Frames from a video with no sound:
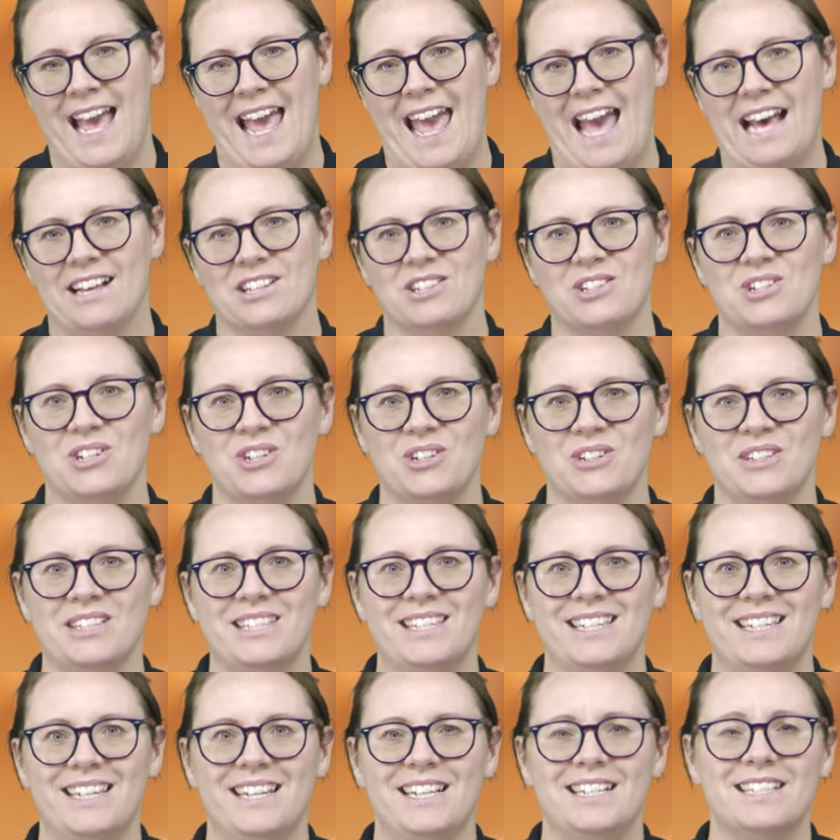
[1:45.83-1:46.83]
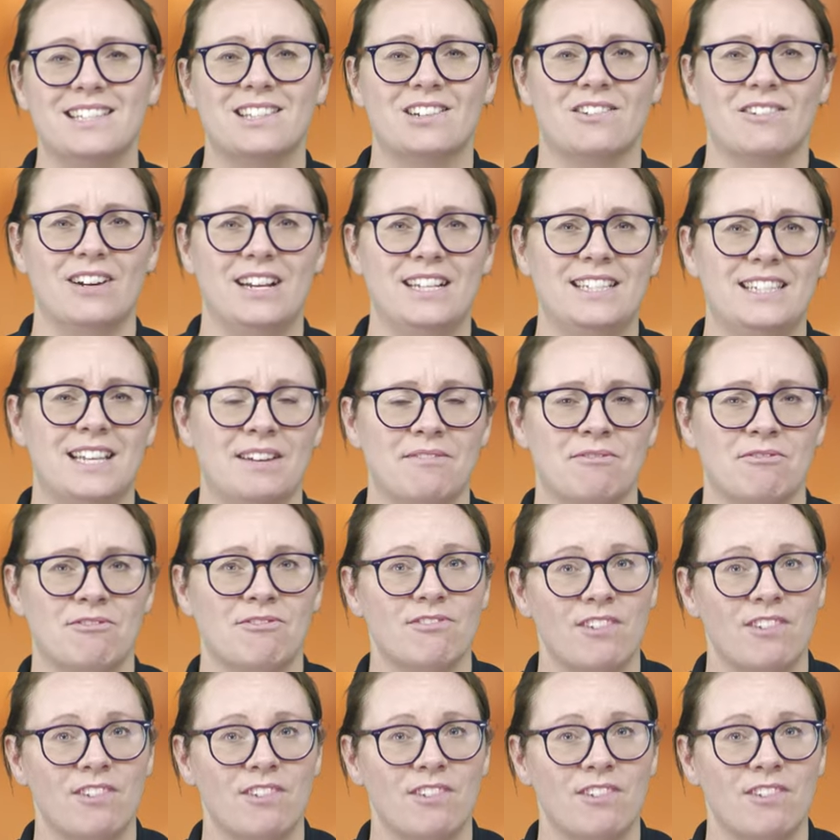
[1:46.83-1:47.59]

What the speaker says: Our students in Years 3, 7,